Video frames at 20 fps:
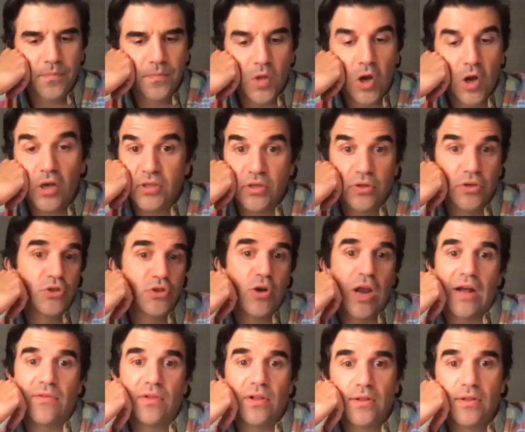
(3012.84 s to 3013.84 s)
also to
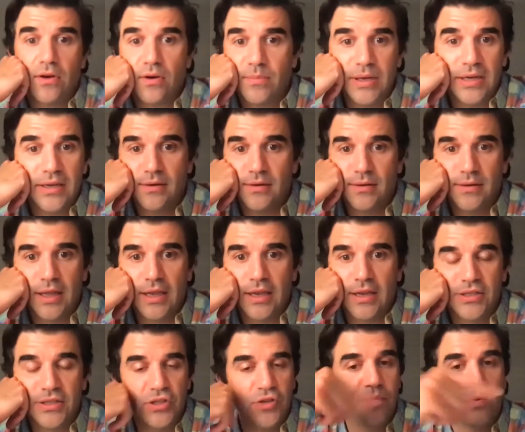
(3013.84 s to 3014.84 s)
travel a little bit like
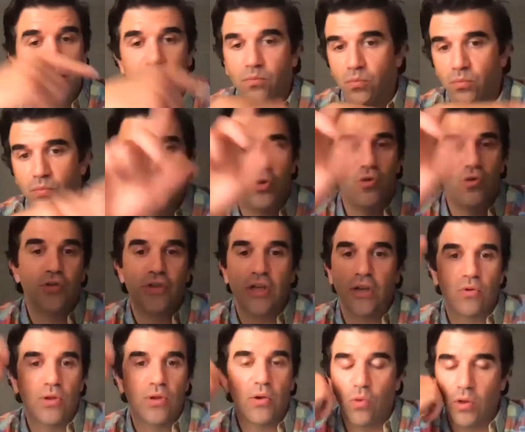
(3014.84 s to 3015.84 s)
because you've been you
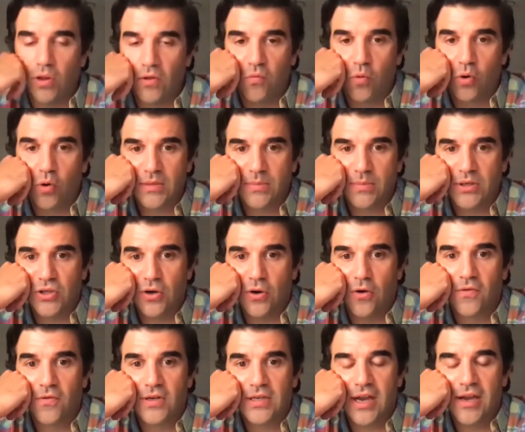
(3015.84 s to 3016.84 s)
generally will have worked a bunch of
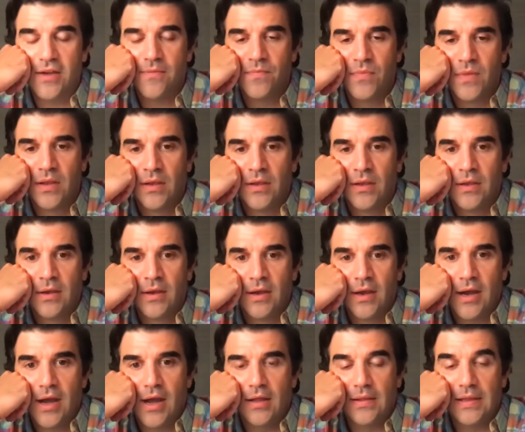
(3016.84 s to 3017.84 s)
overtime
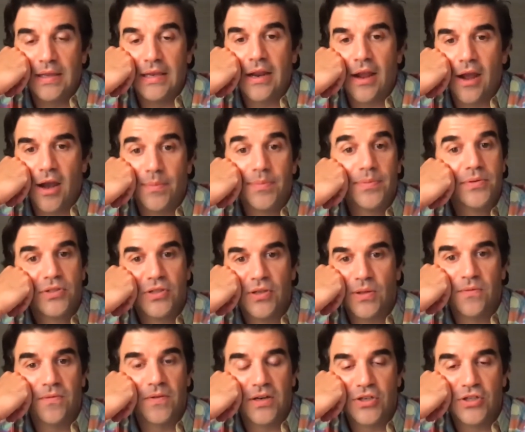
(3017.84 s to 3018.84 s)
uh, leading up to
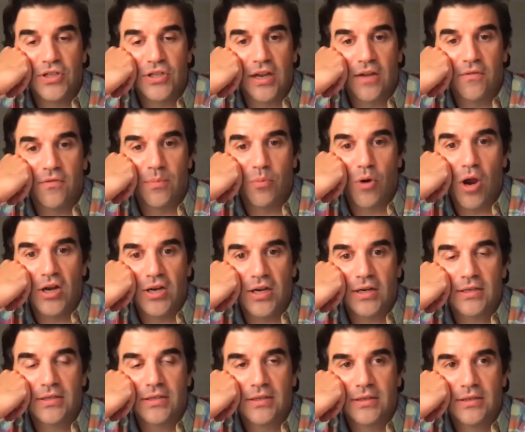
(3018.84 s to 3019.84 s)
the finishing of a
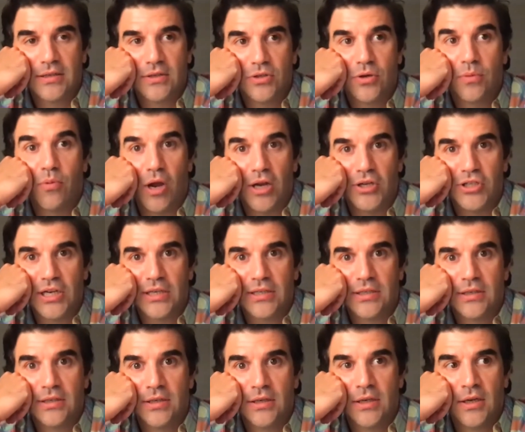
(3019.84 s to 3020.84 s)
product to a project
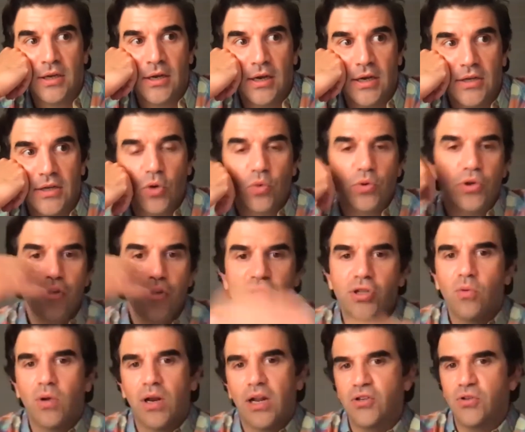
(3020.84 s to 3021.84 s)
so usually
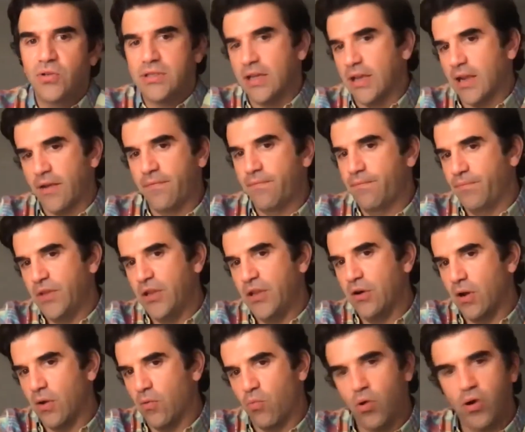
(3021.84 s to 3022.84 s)
what i do is like i you know
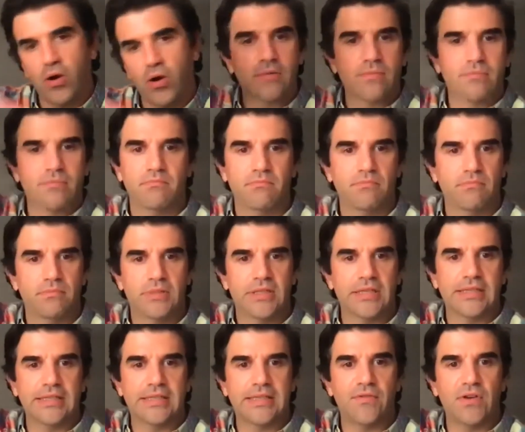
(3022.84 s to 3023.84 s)
i work
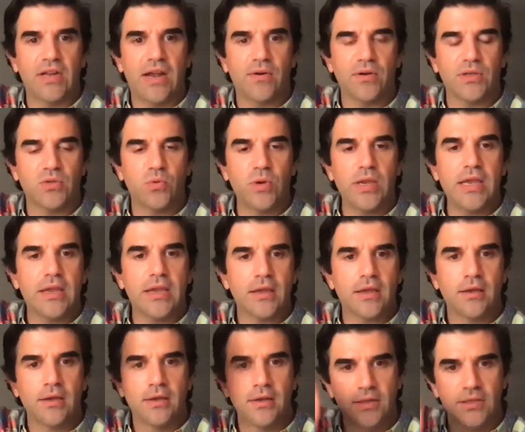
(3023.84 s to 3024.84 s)
60 70 hours a week
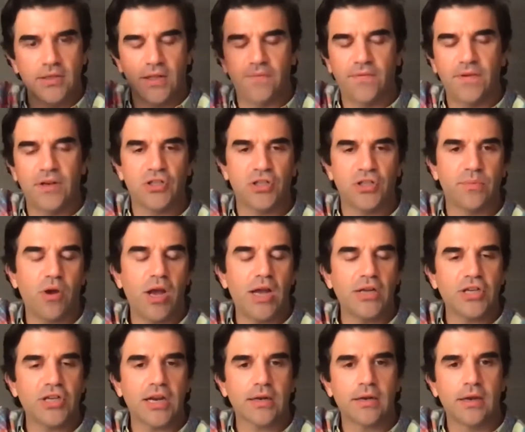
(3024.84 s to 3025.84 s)
till i finish the
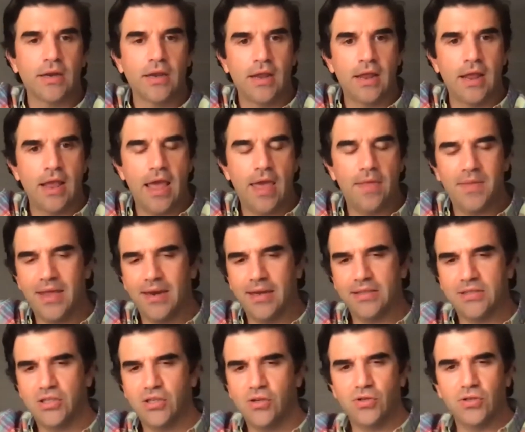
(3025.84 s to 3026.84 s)
project and then
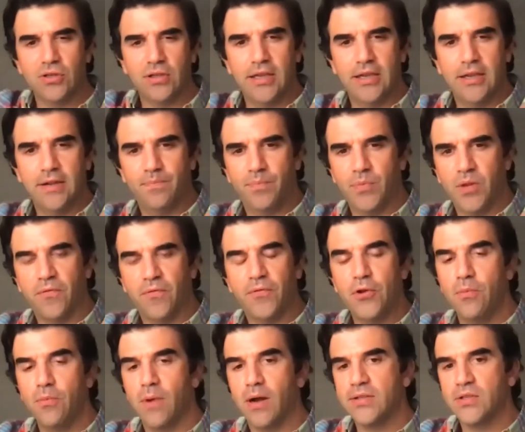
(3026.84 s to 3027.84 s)
it's usually a
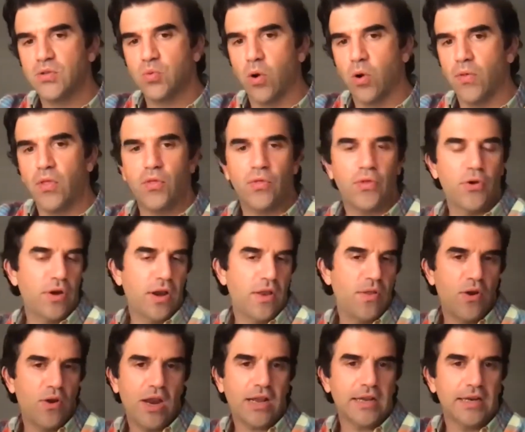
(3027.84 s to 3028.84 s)
few months where they're,
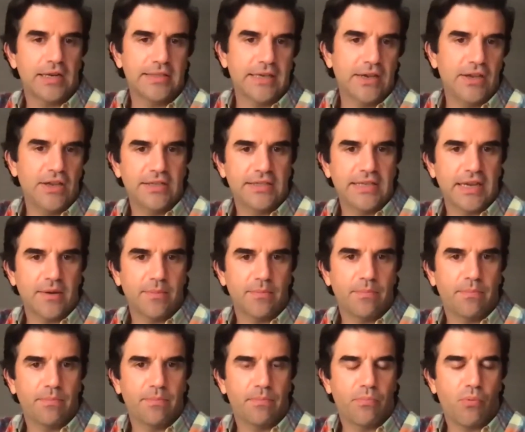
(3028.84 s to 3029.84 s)
they're not going to tell you to take a
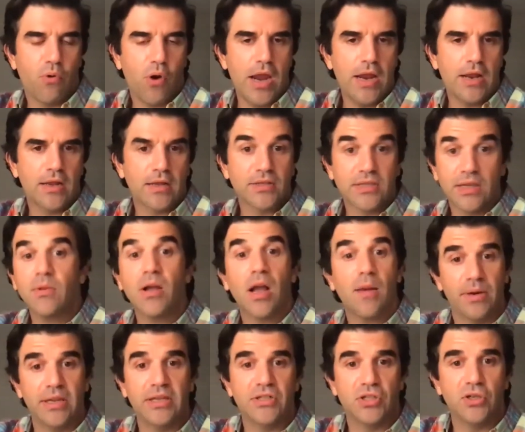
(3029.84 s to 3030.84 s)
break. Some
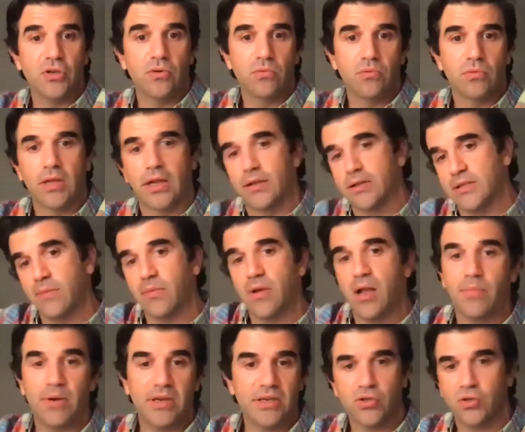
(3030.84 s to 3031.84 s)
companies do. Like some
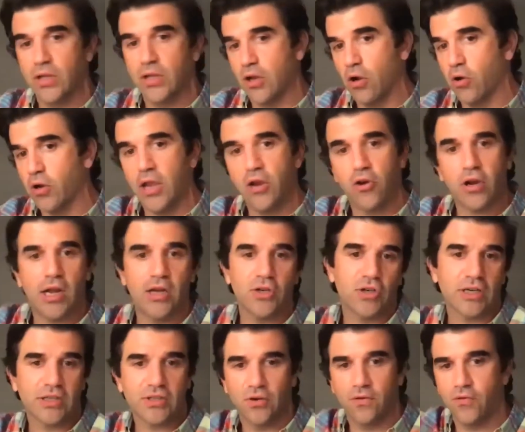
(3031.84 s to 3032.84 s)
companies are like, okay, your
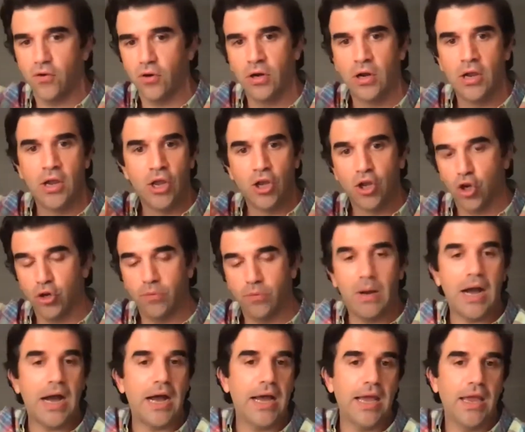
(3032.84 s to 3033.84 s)
contract's over.
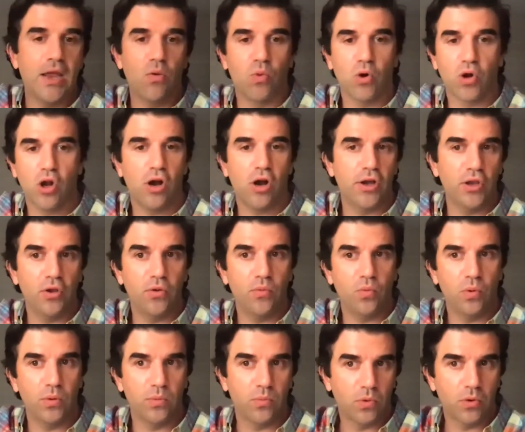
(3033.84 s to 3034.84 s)
Goodbye. We'll call you
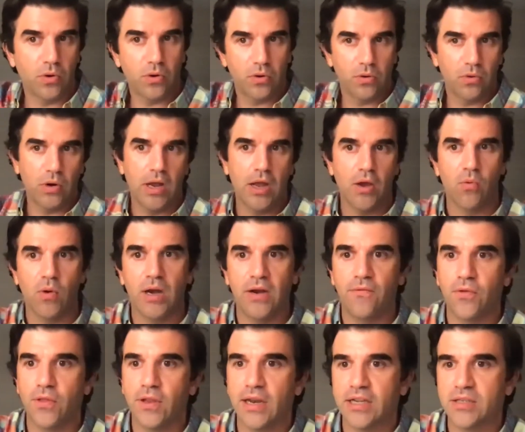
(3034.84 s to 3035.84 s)
when we're uh, ready
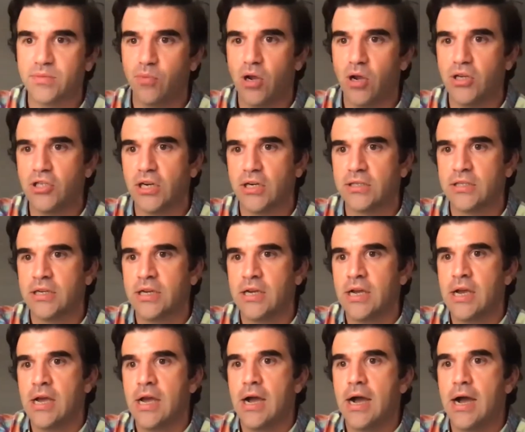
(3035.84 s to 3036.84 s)
for the next project.
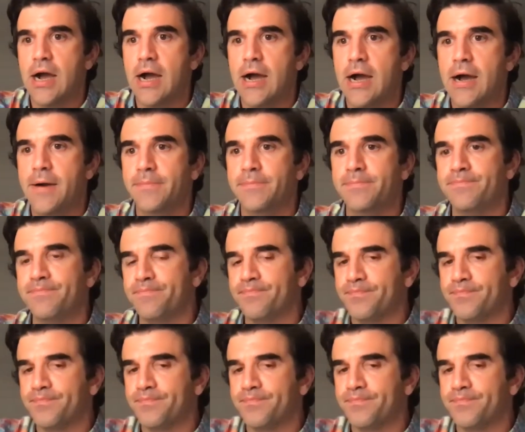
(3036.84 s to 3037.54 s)
Um,